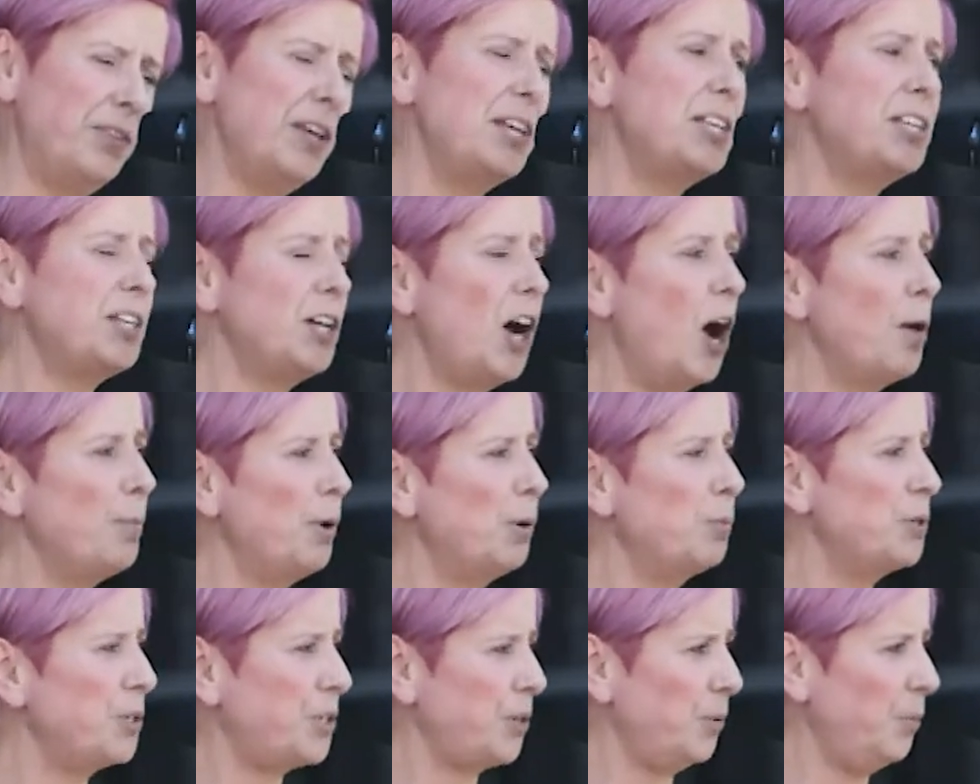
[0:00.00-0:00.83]
This time I
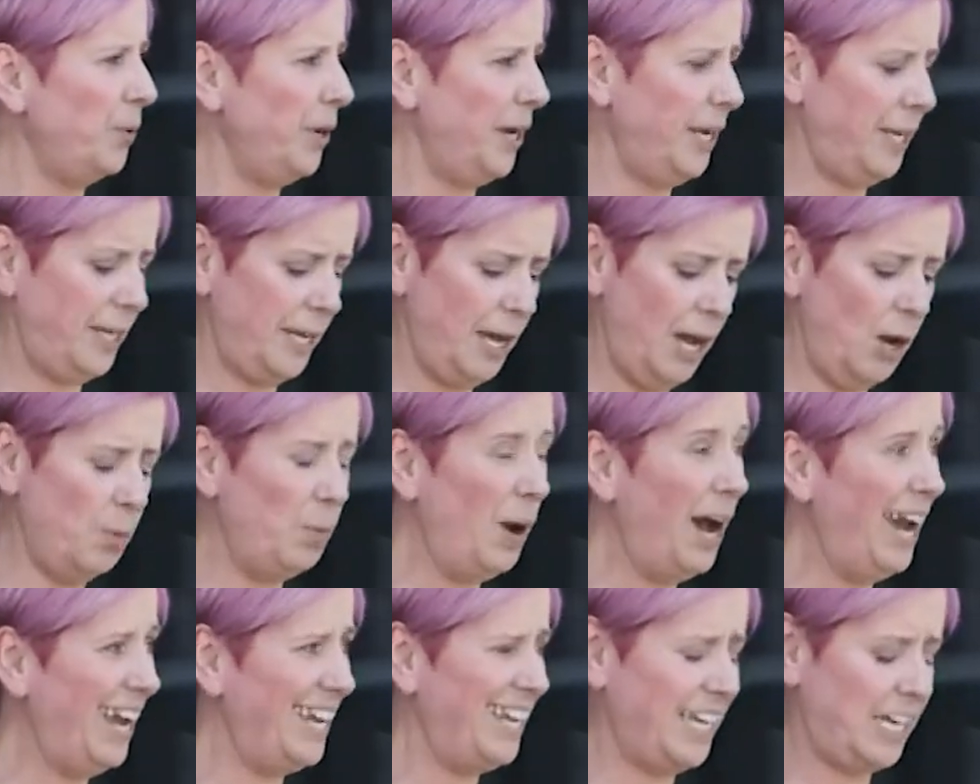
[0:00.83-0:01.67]
was awake.
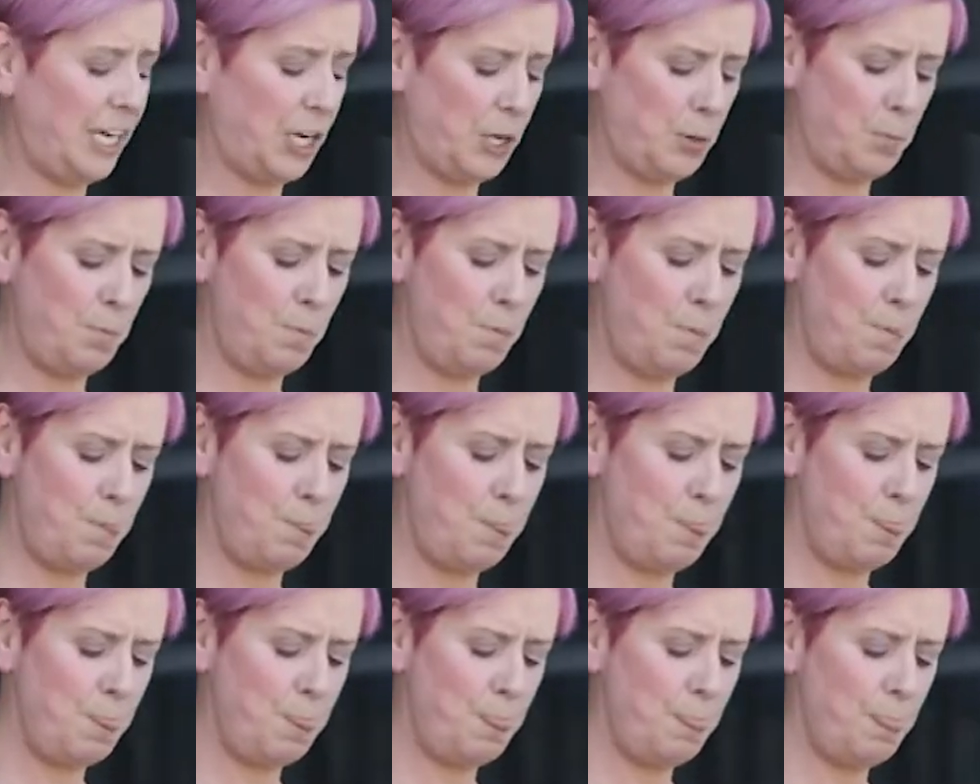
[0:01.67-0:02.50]
awake.
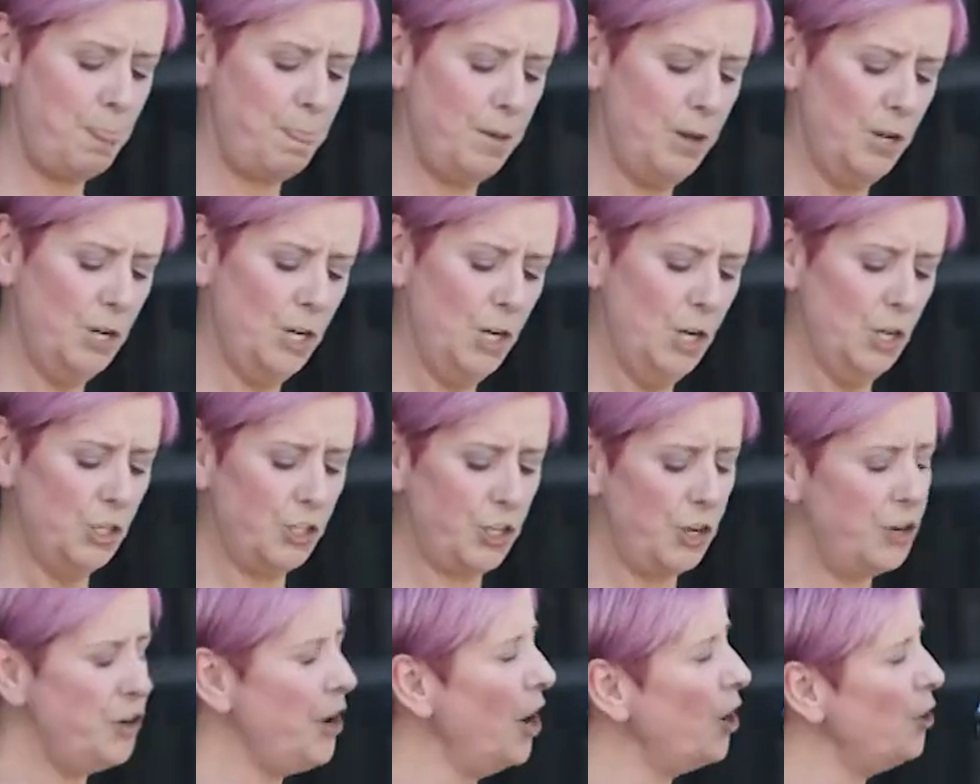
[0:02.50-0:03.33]

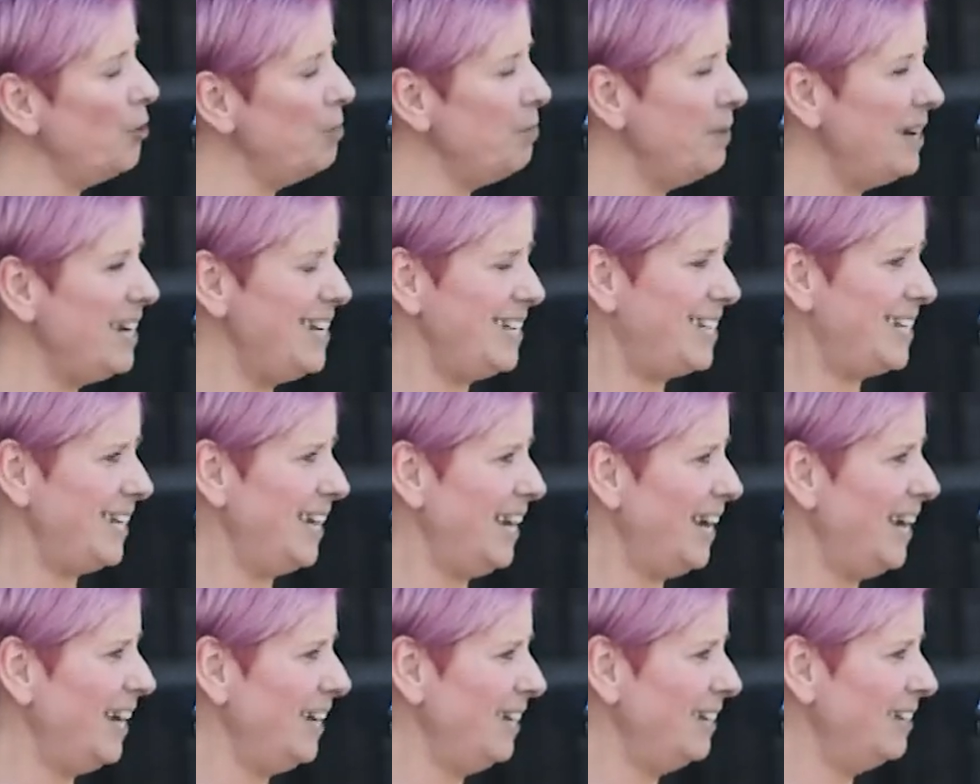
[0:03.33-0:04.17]
So no
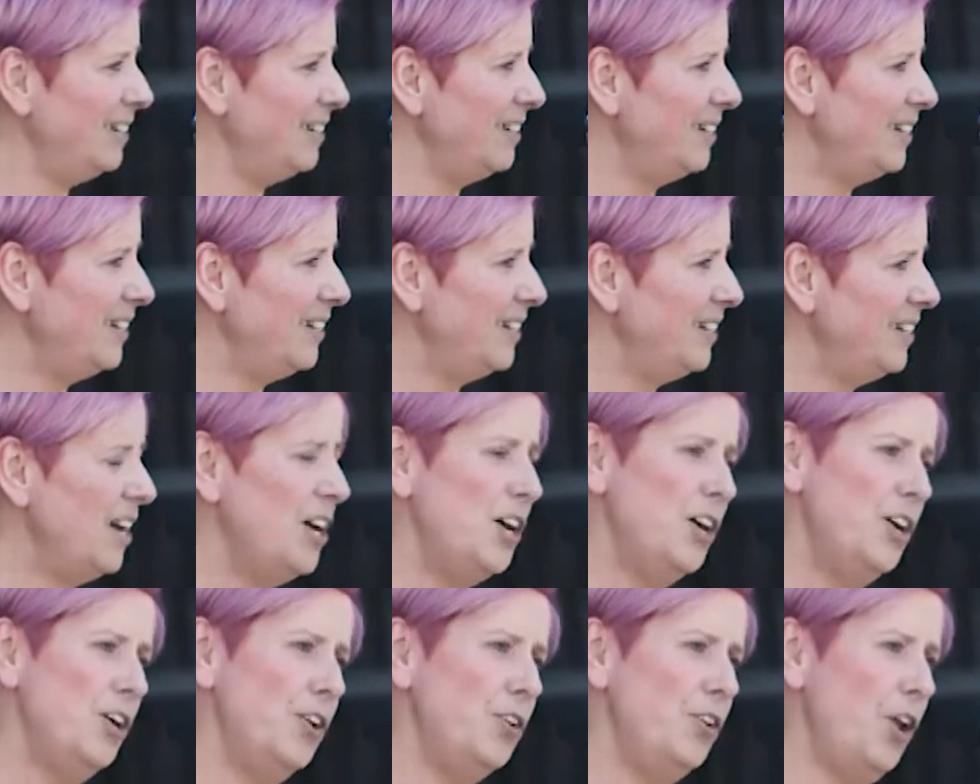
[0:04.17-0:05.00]
media,
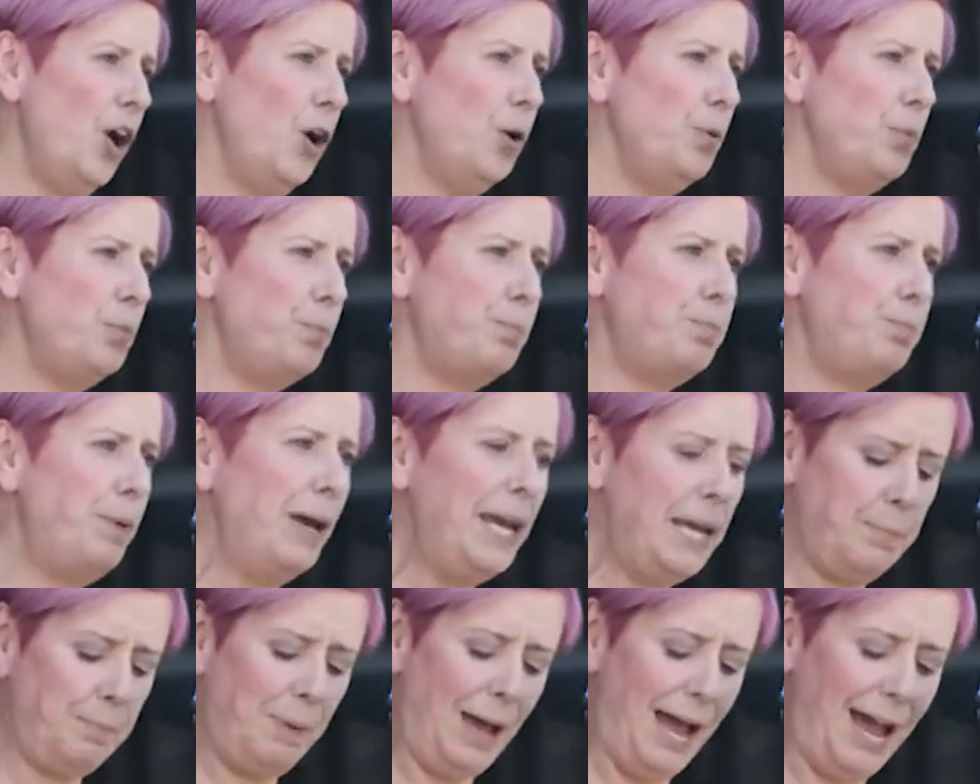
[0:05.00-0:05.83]
no
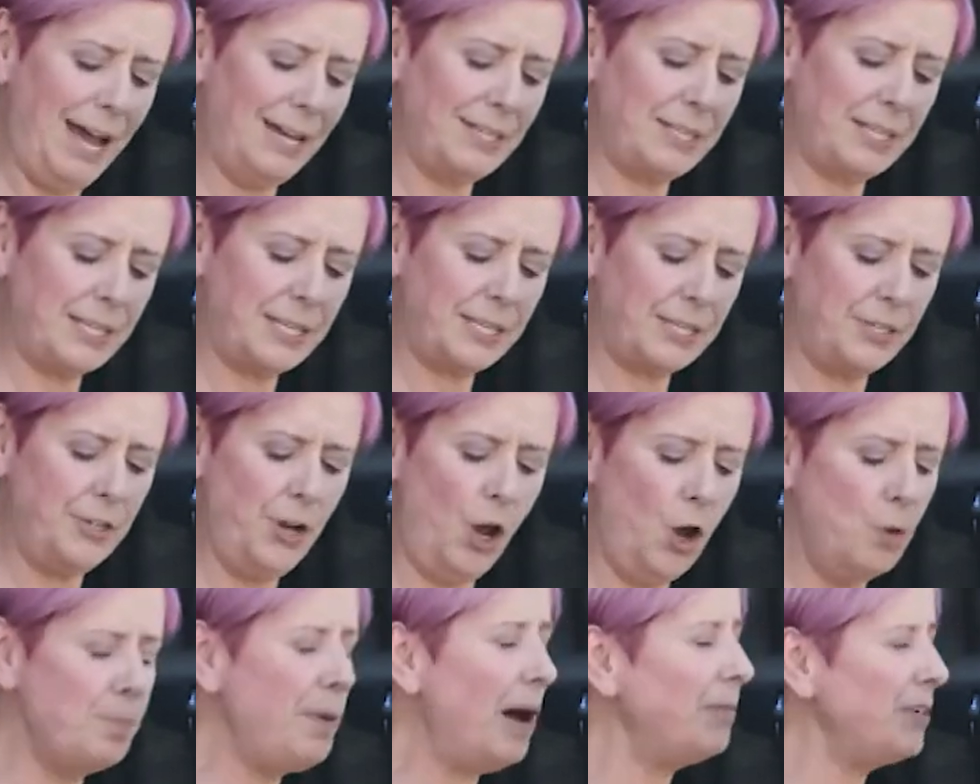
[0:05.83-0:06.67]
BPAS,
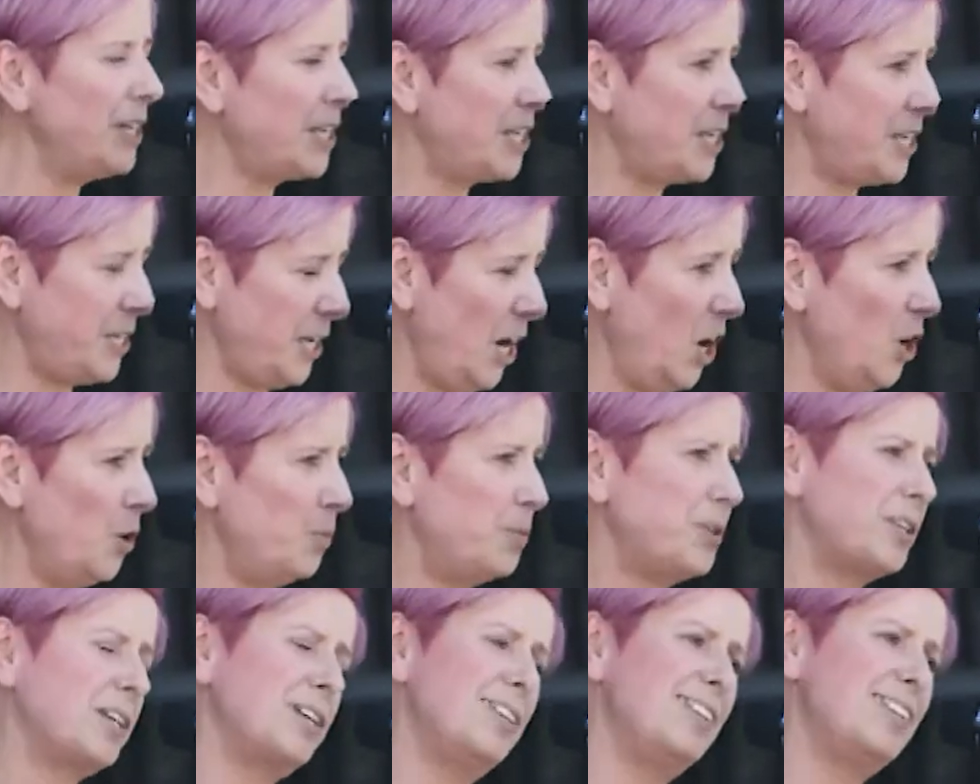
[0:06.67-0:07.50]
no Mary
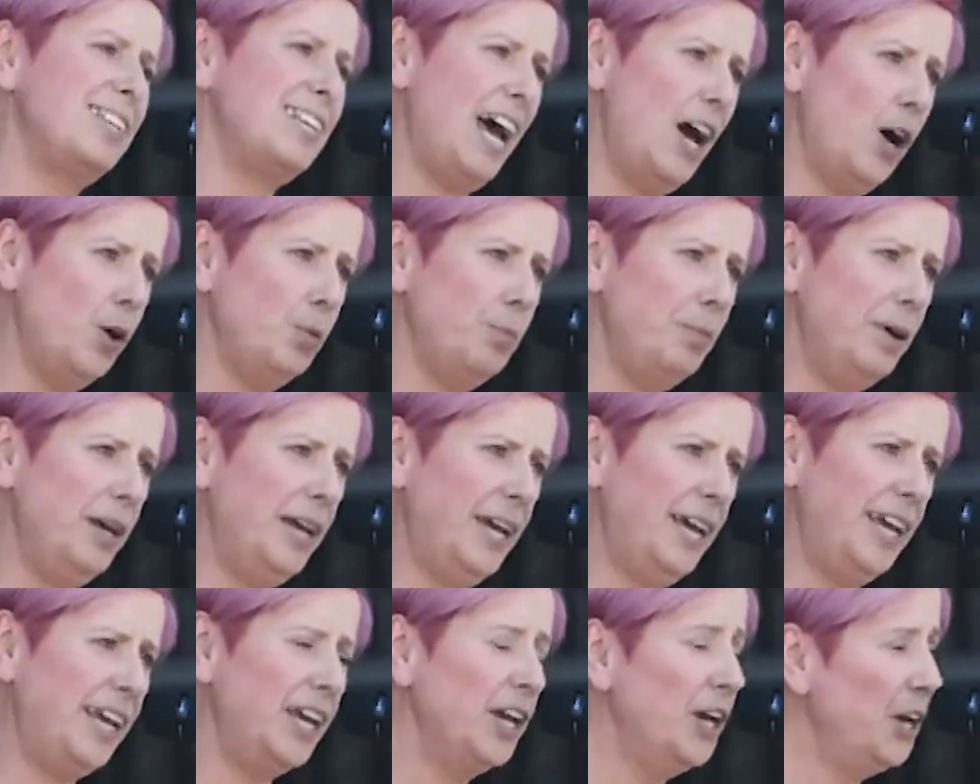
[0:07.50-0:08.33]
Stopes can tell
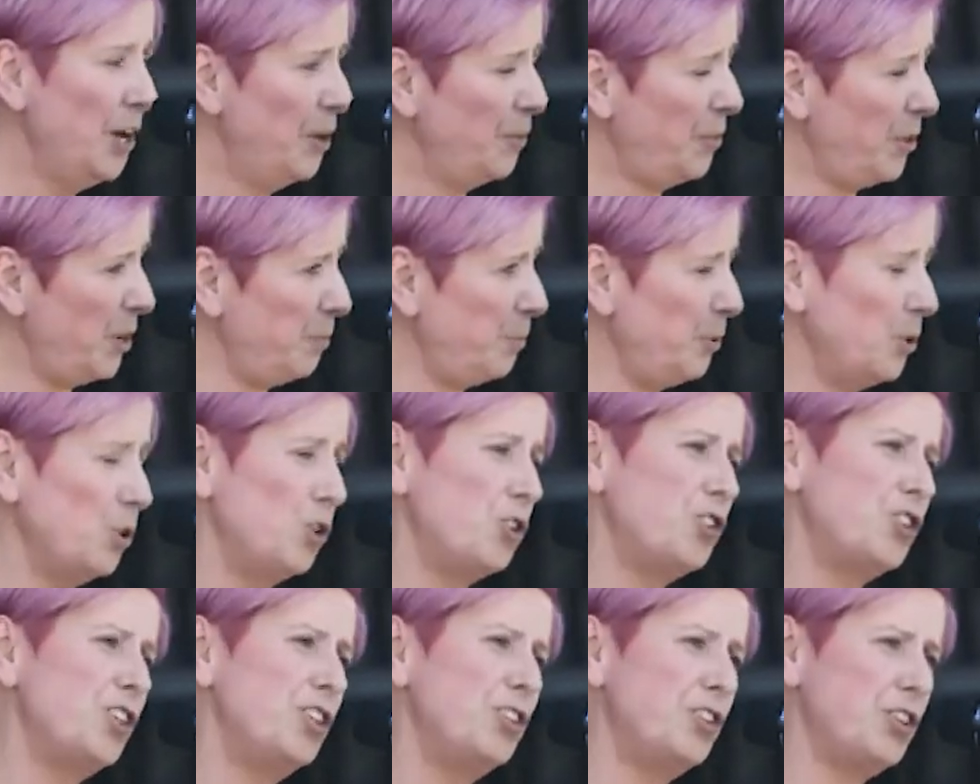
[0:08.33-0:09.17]
me that
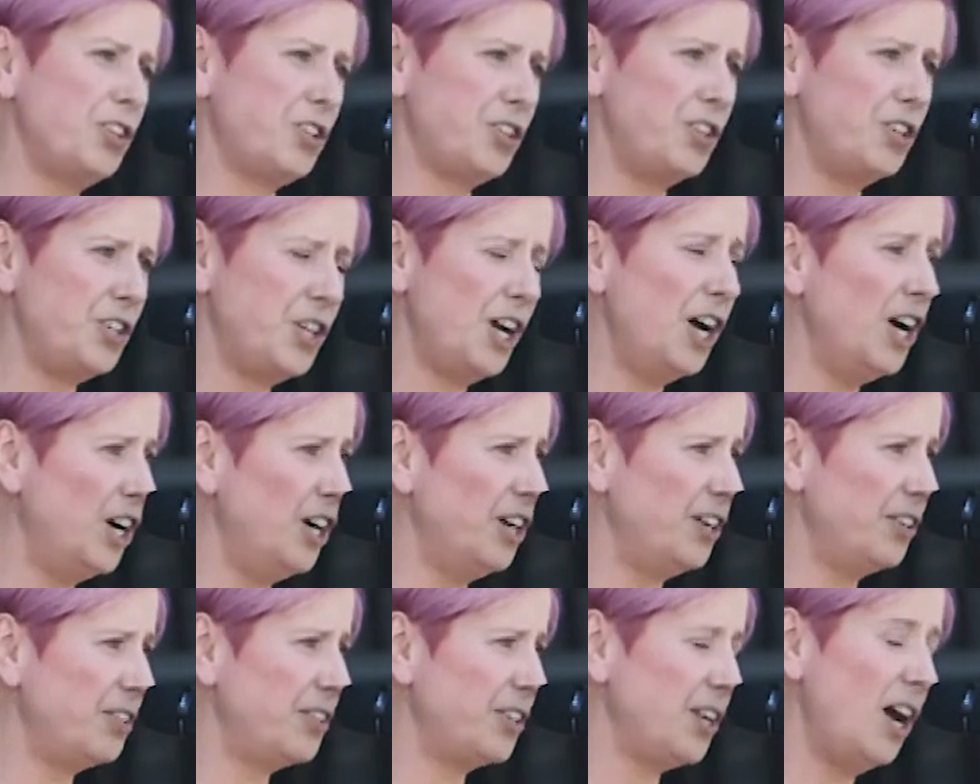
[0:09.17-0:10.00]
abortion doesn't
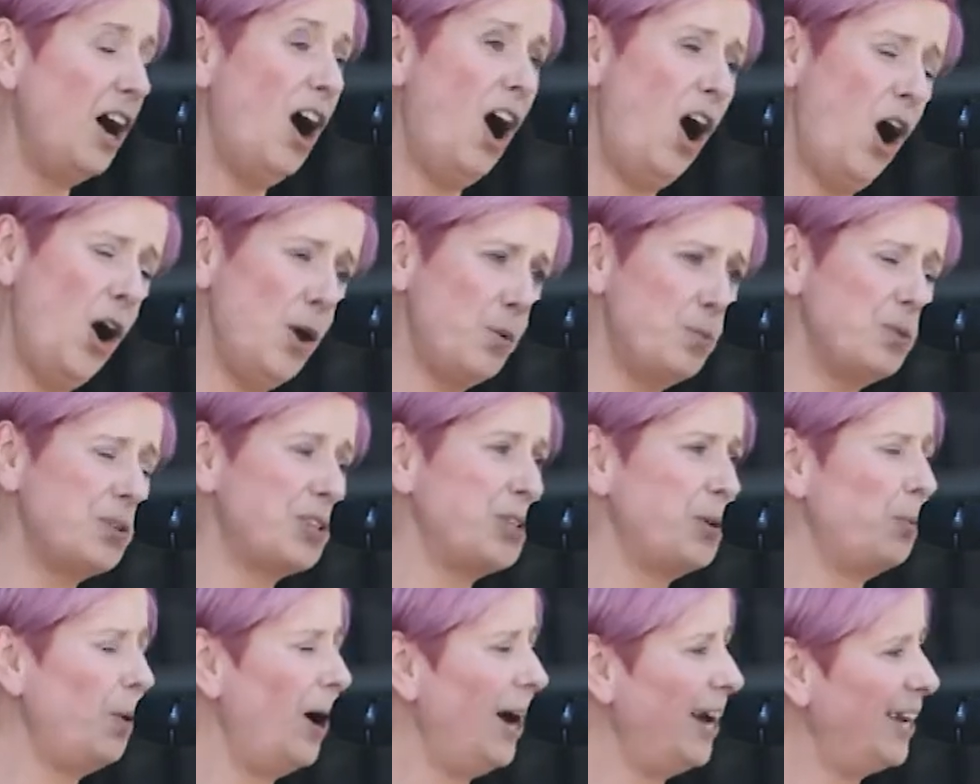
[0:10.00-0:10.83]
hurt. I
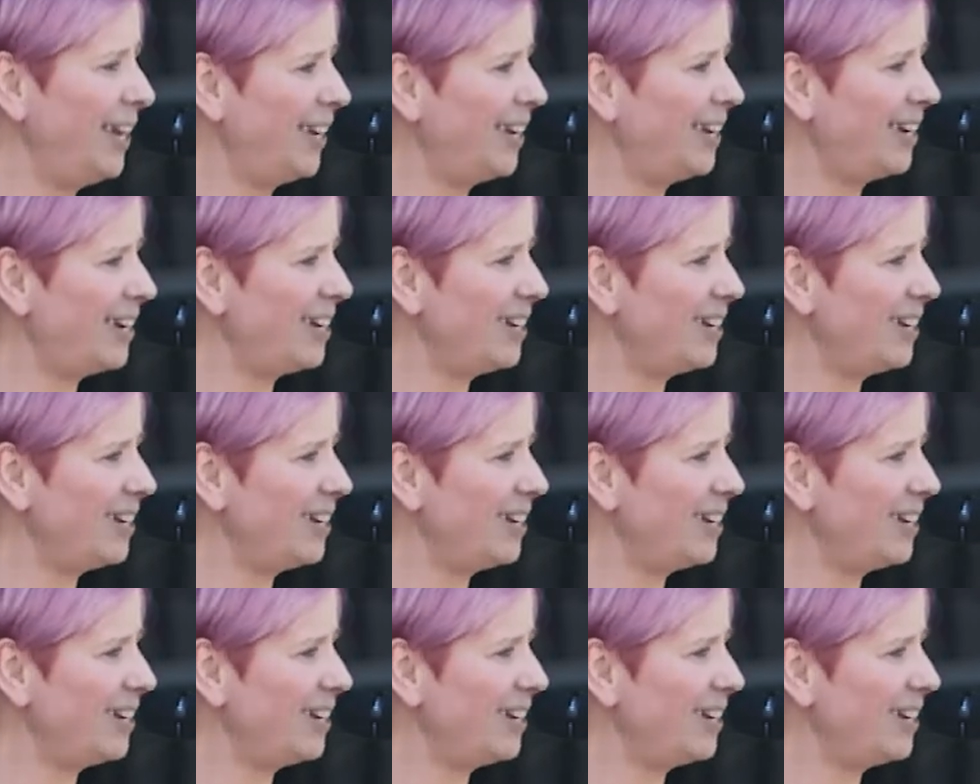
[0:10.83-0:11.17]
was awake.